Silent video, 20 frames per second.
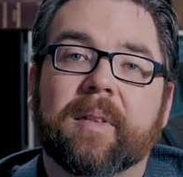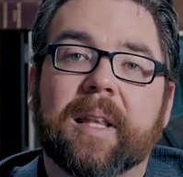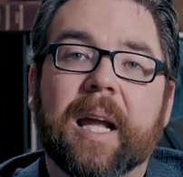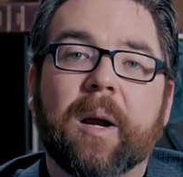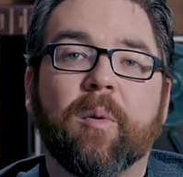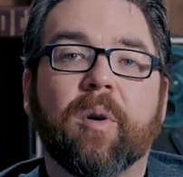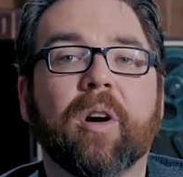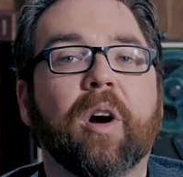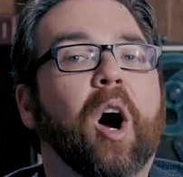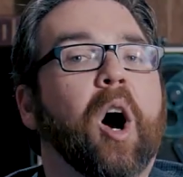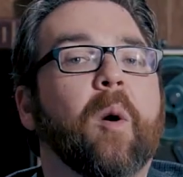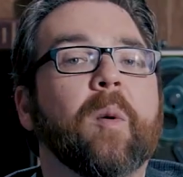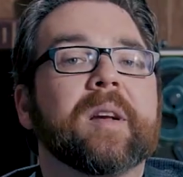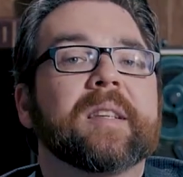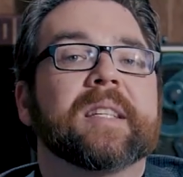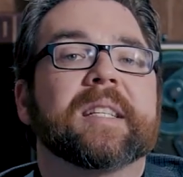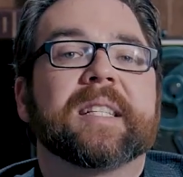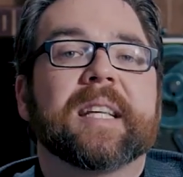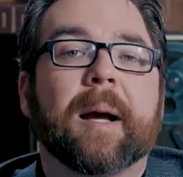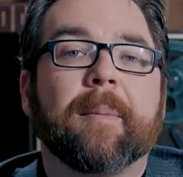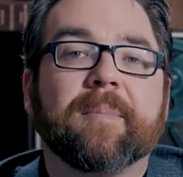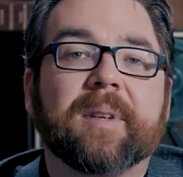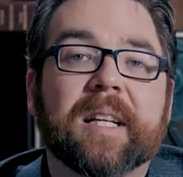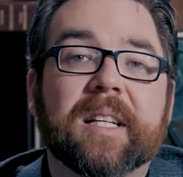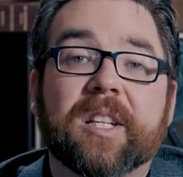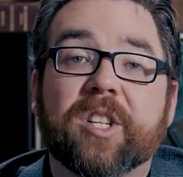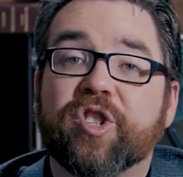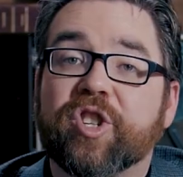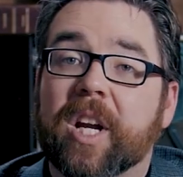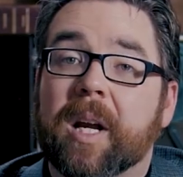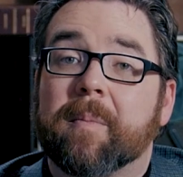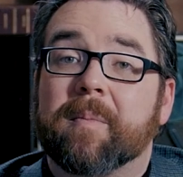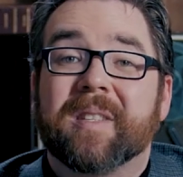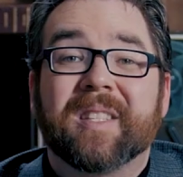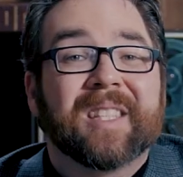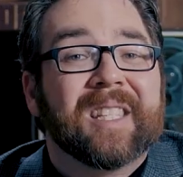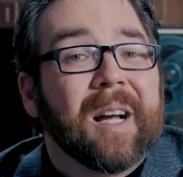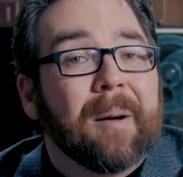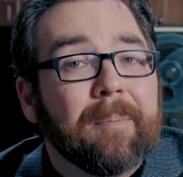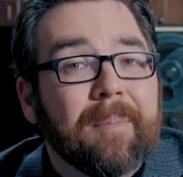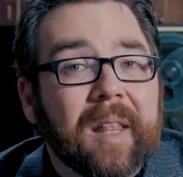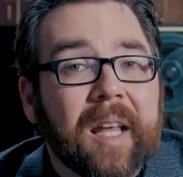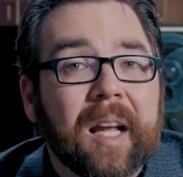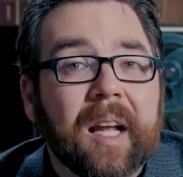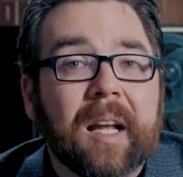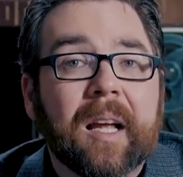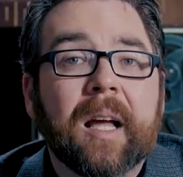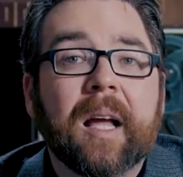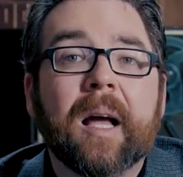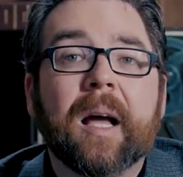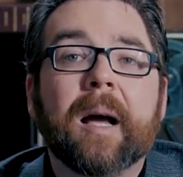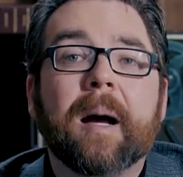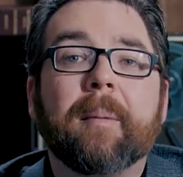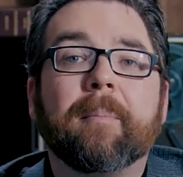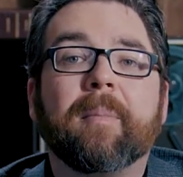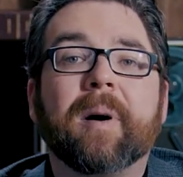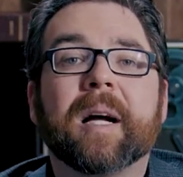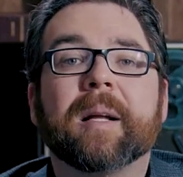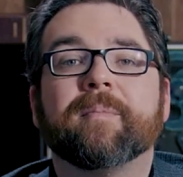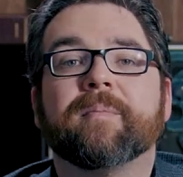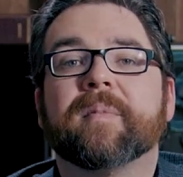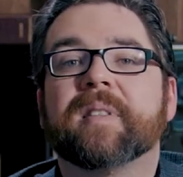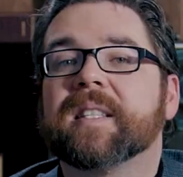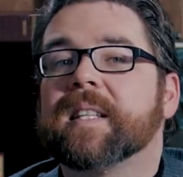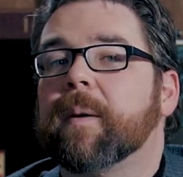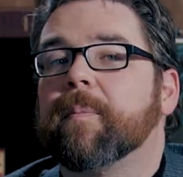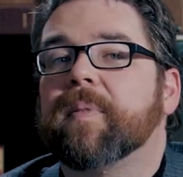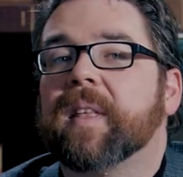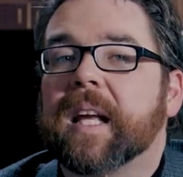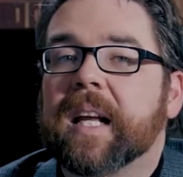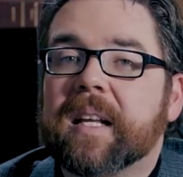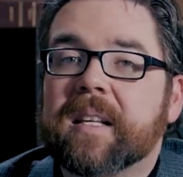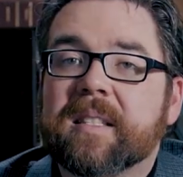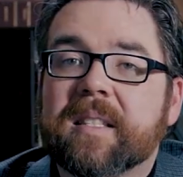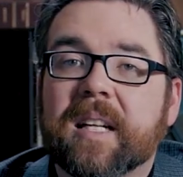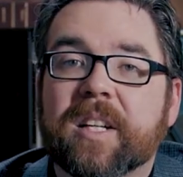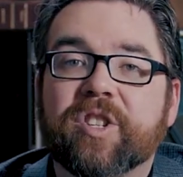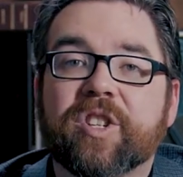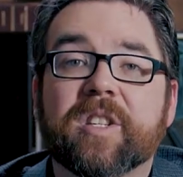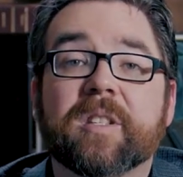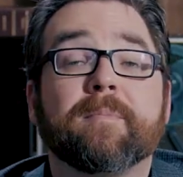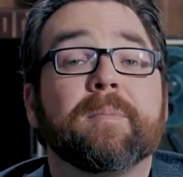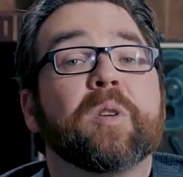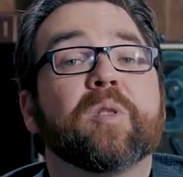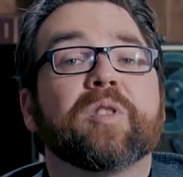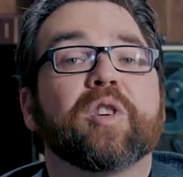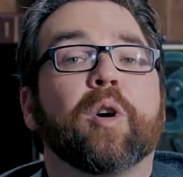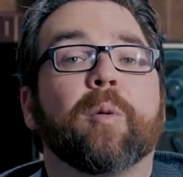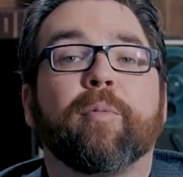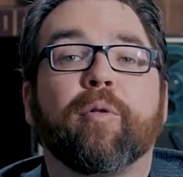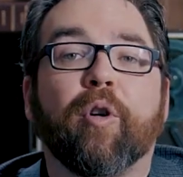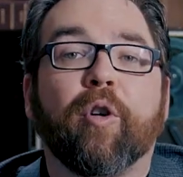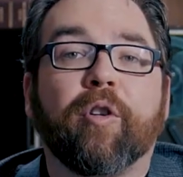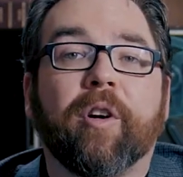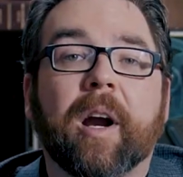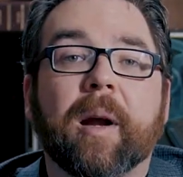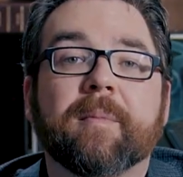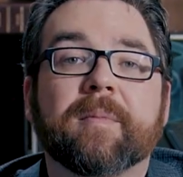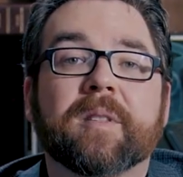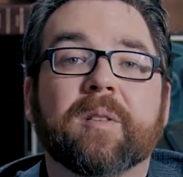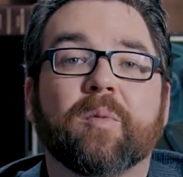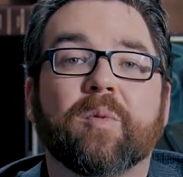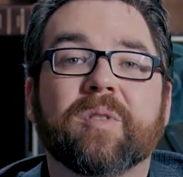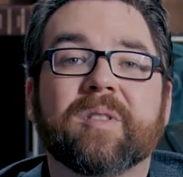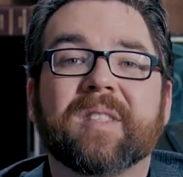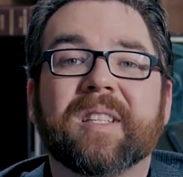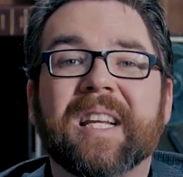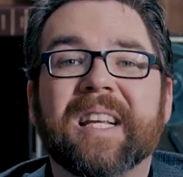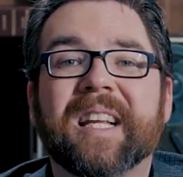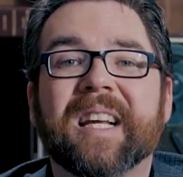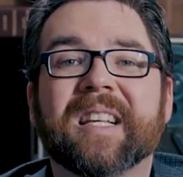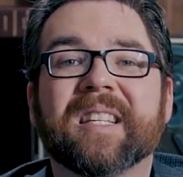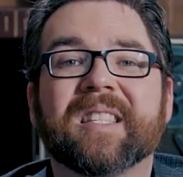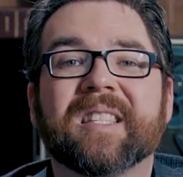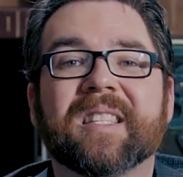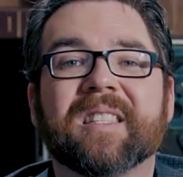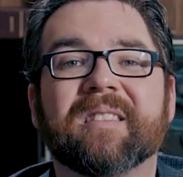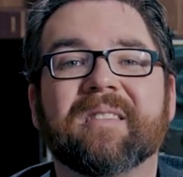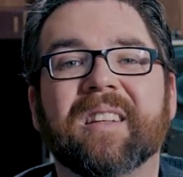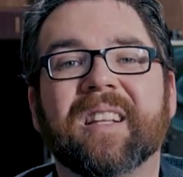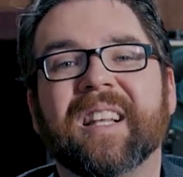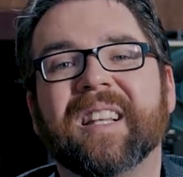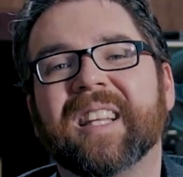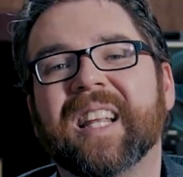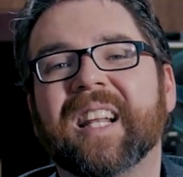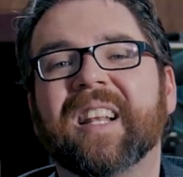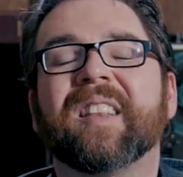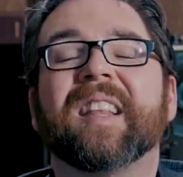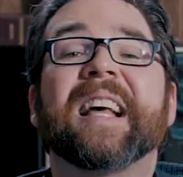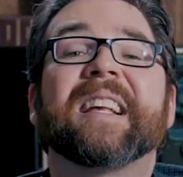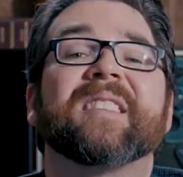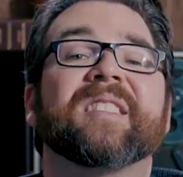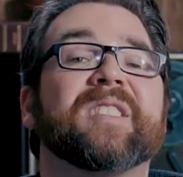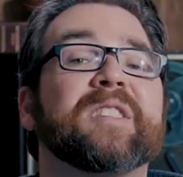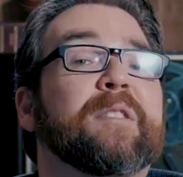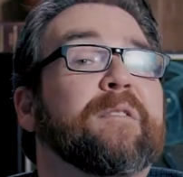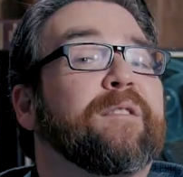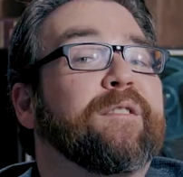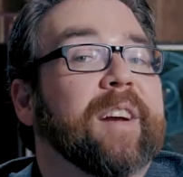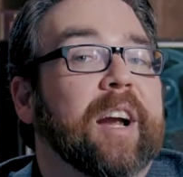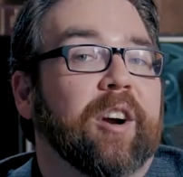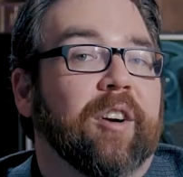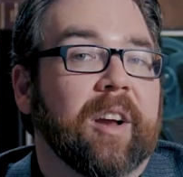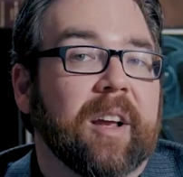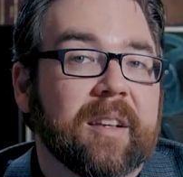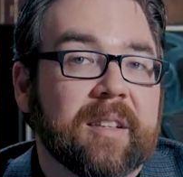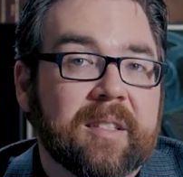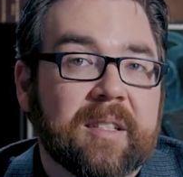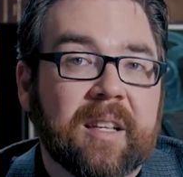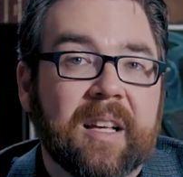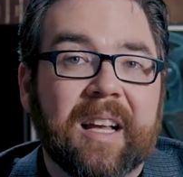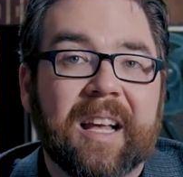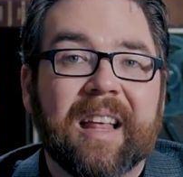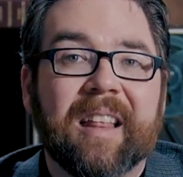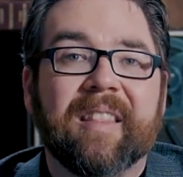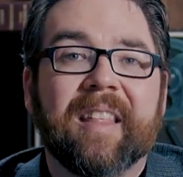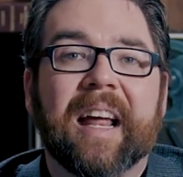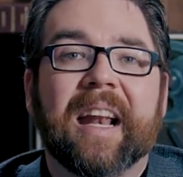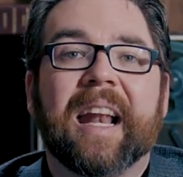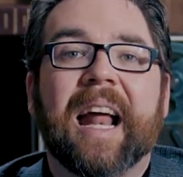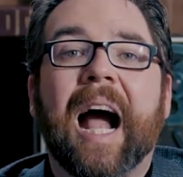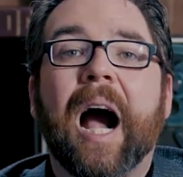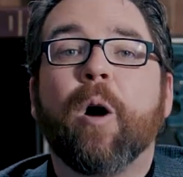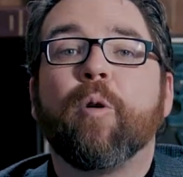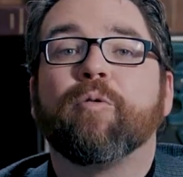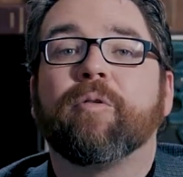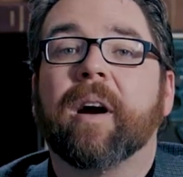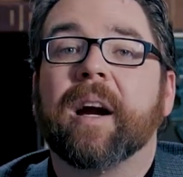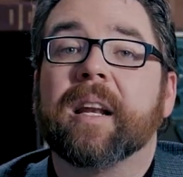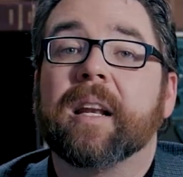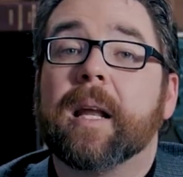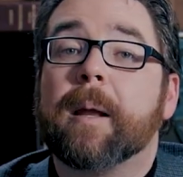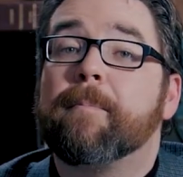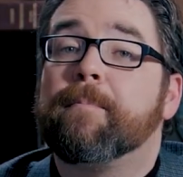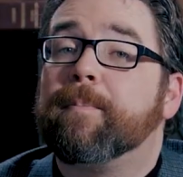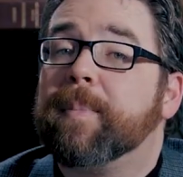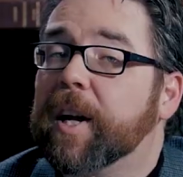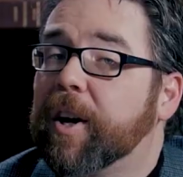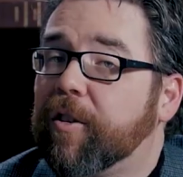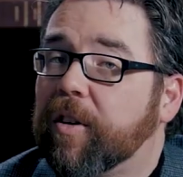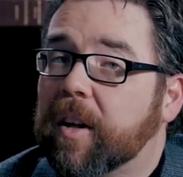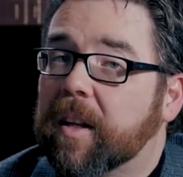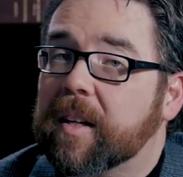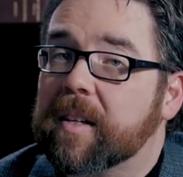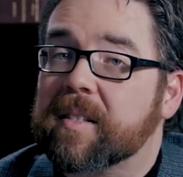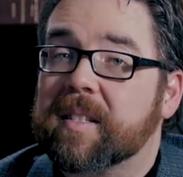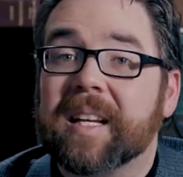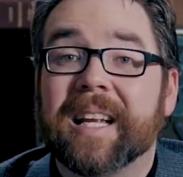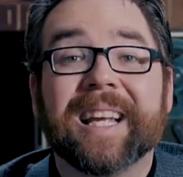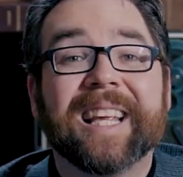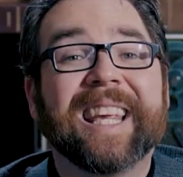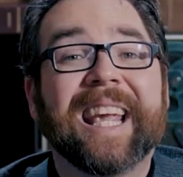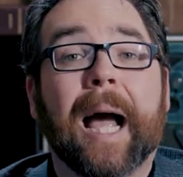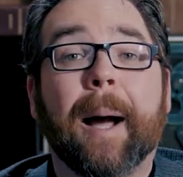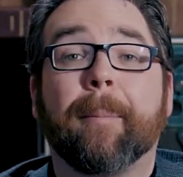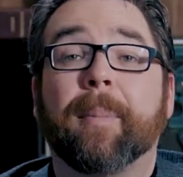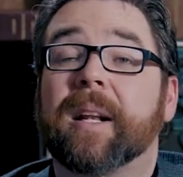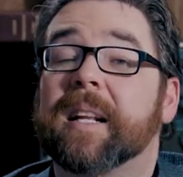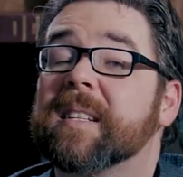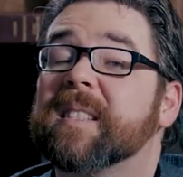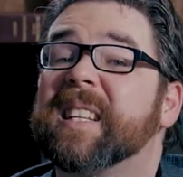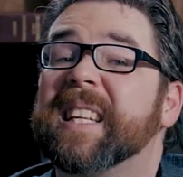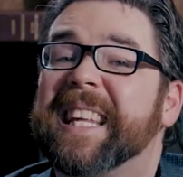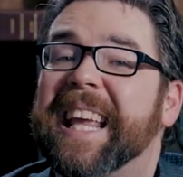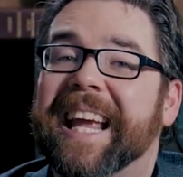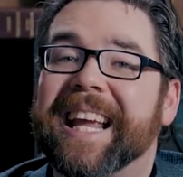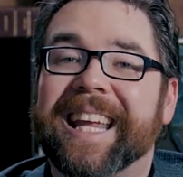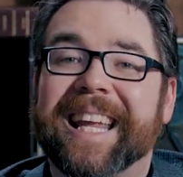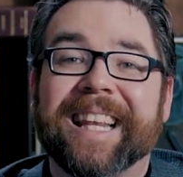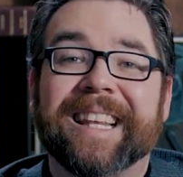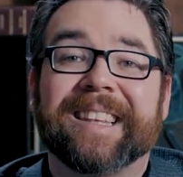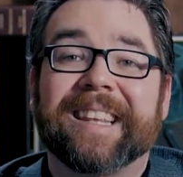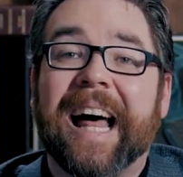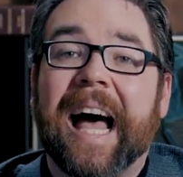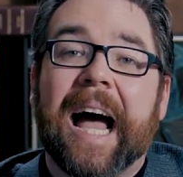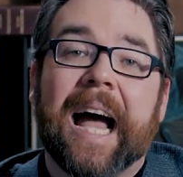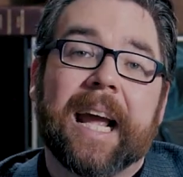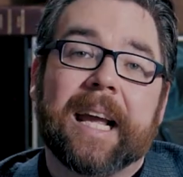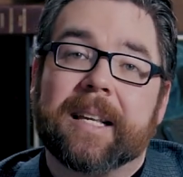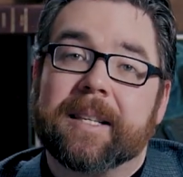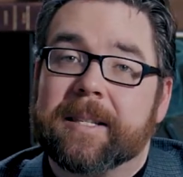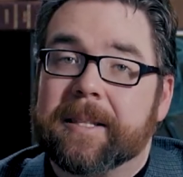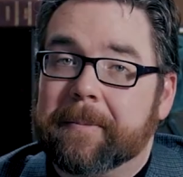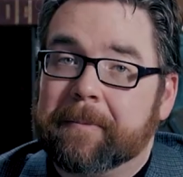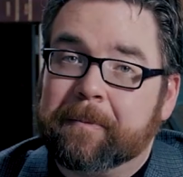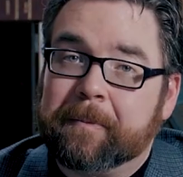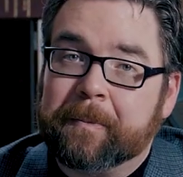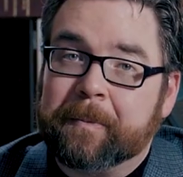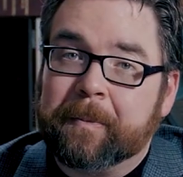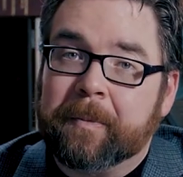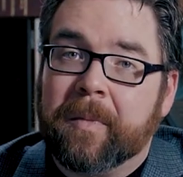They were always attempting to jam something, but some things such as musical programs were seen as a little less nefarious than outright imperialist capitalist Yankee lies.